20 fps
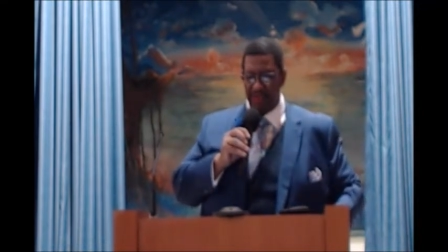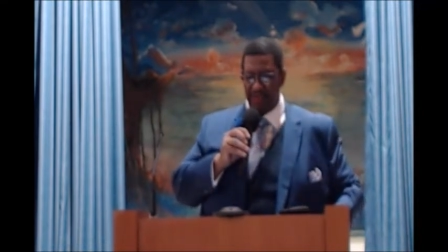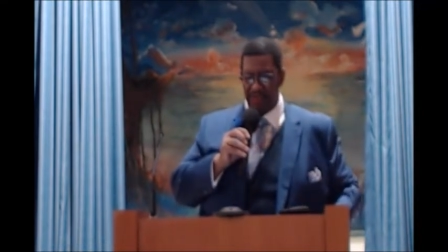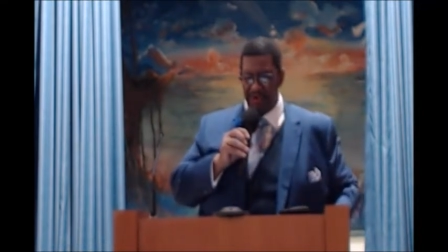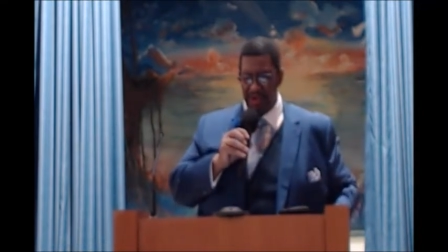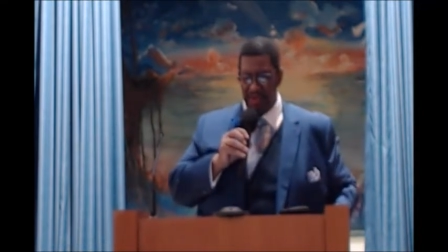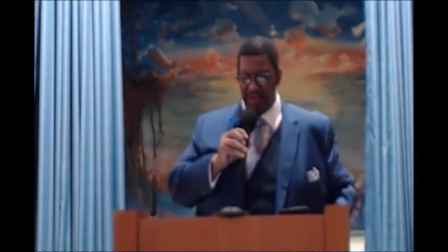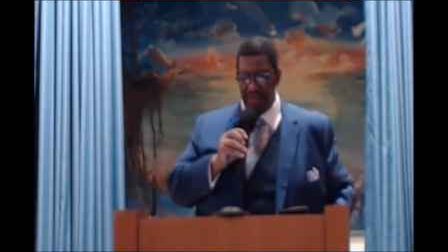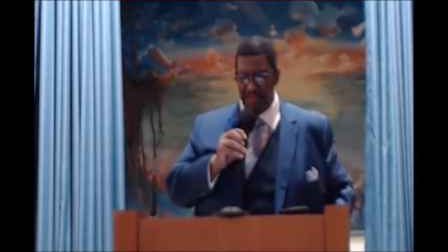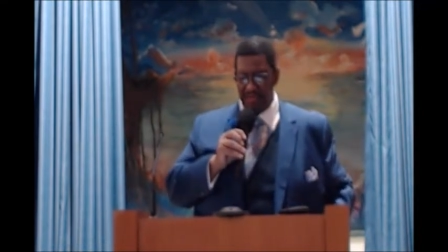
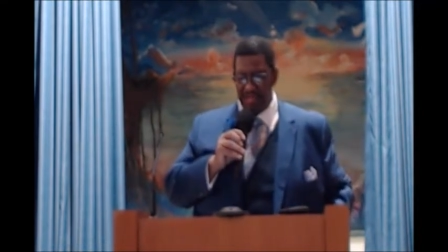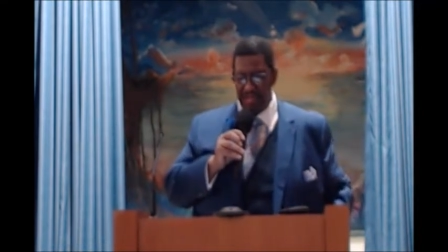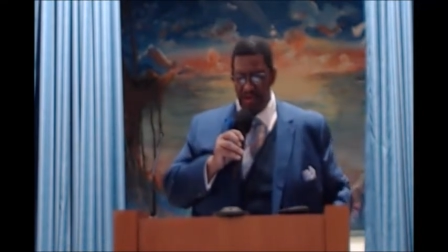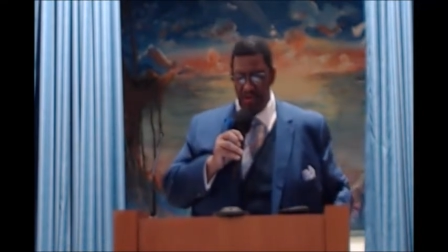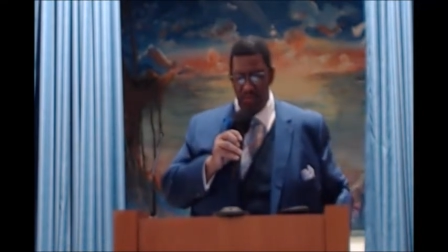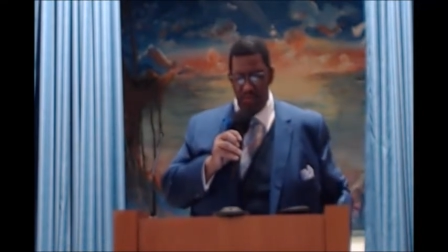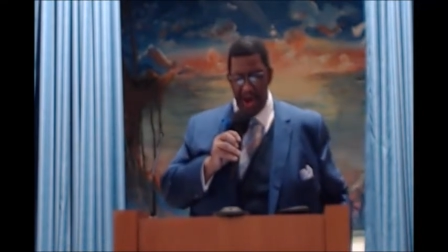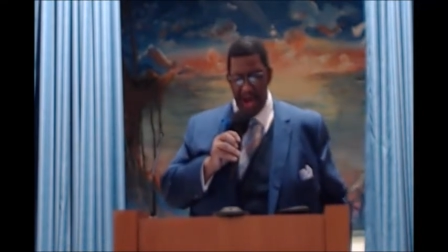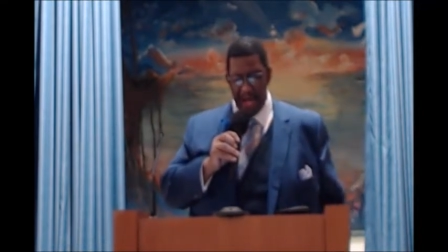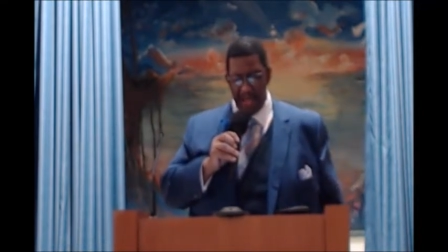Freeman T.
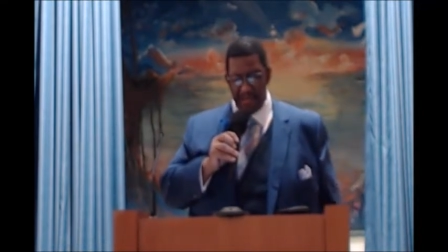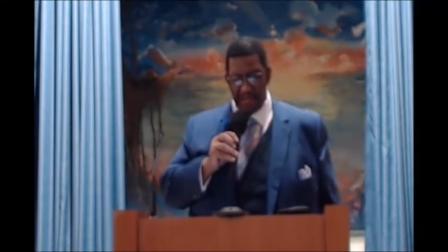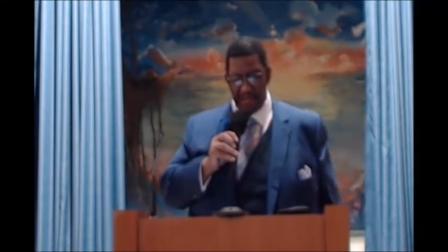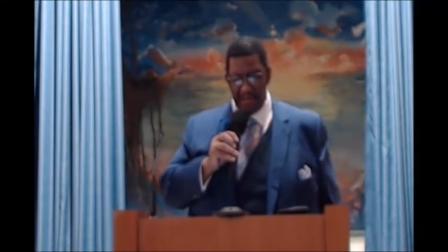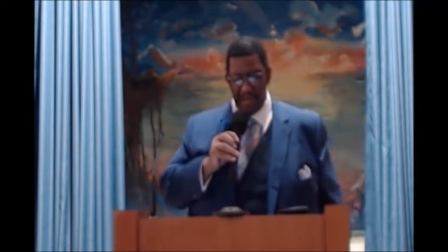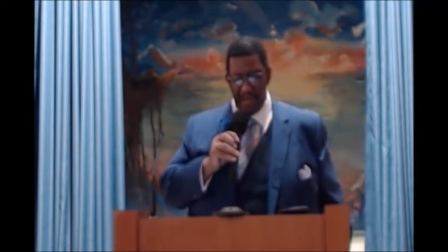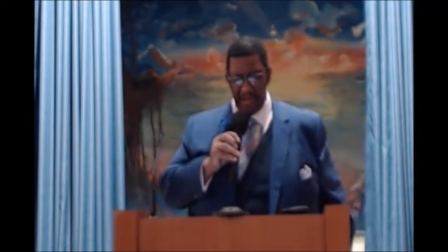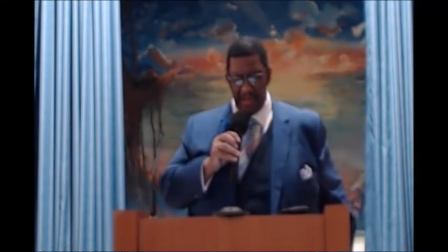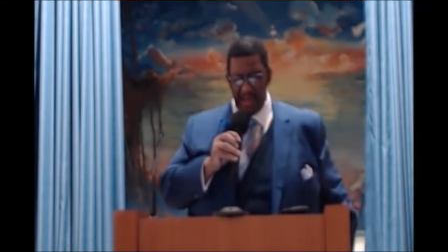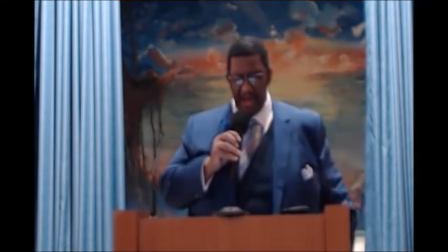Weitz,
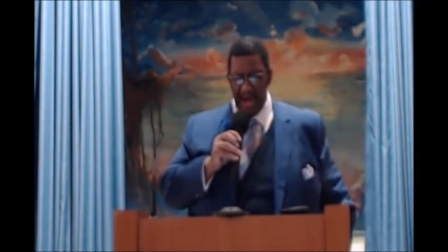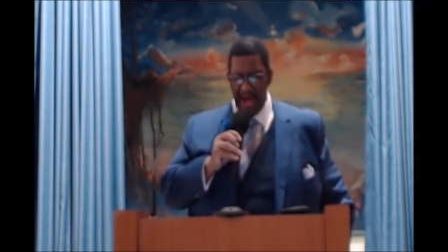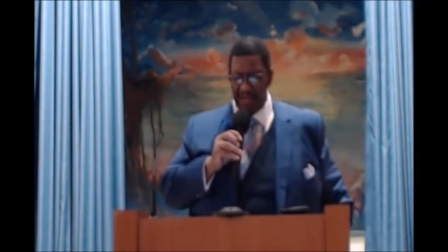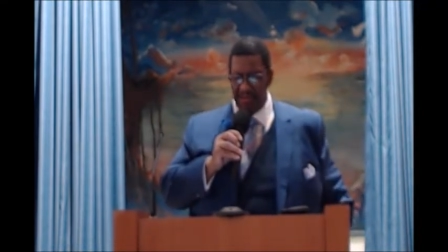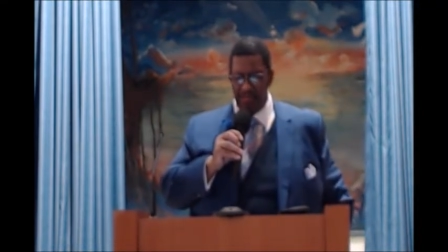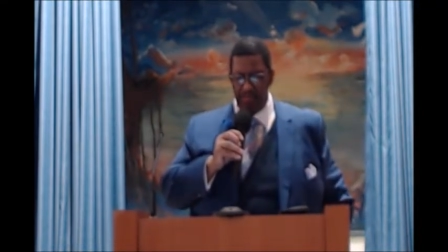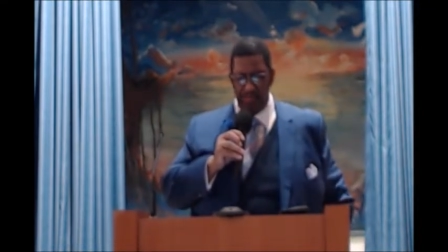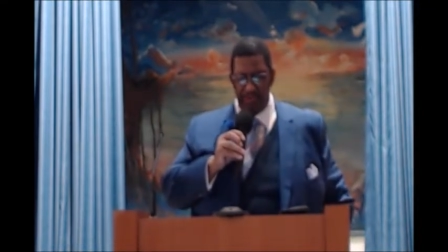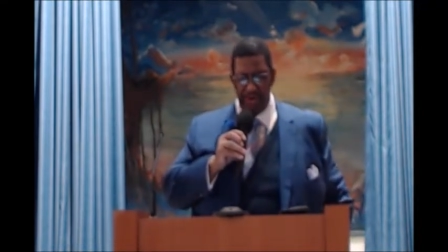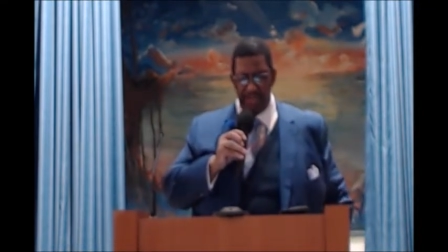
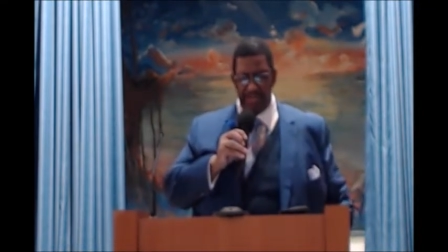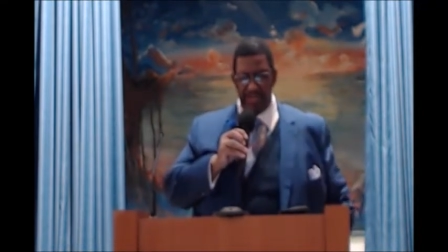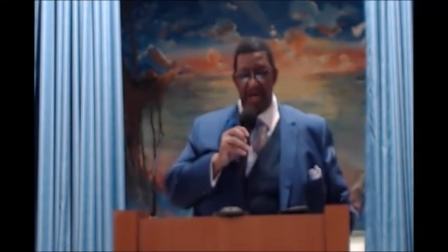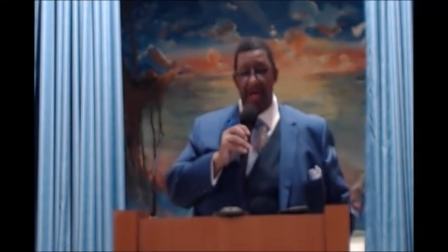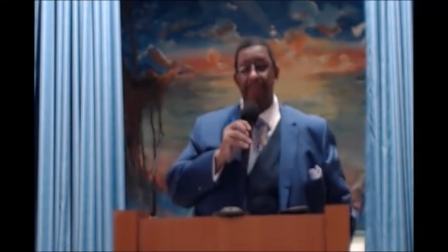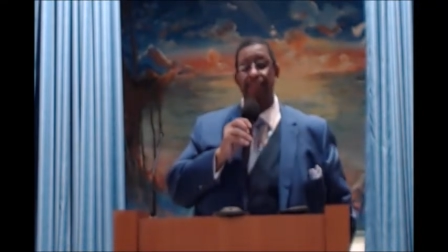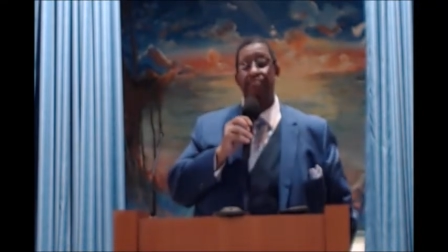God's preacher.